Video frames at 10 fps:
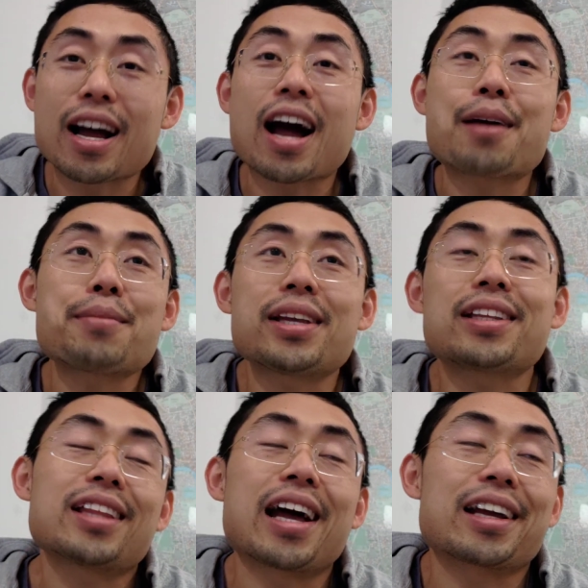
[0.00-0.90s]
I
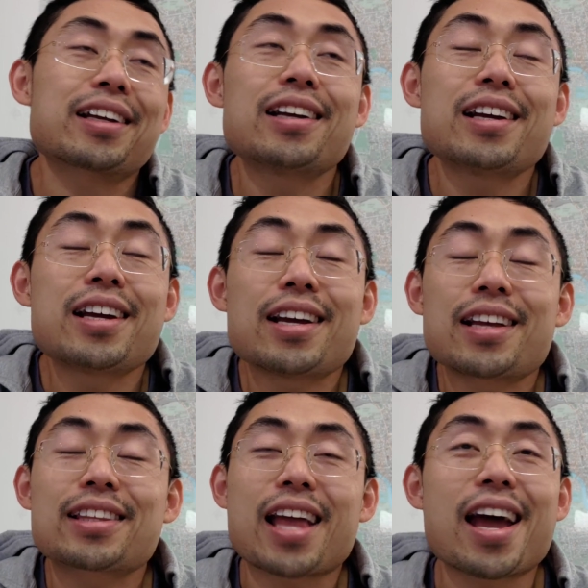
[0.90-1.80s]
mean like
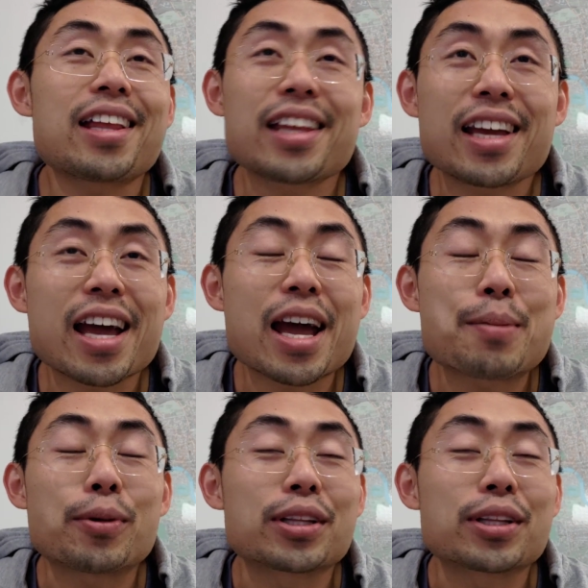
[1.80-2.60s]
10 a.m.